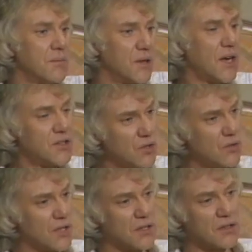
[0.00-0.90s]
But I do
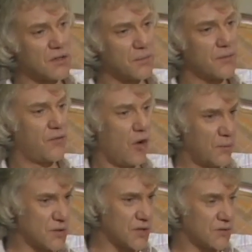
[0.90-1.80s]
think that the
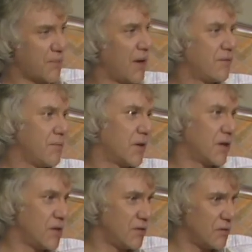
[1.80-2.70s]
performances from
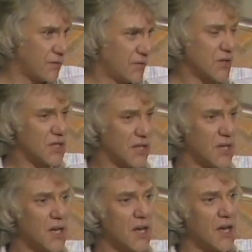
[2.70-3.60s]
everybody universally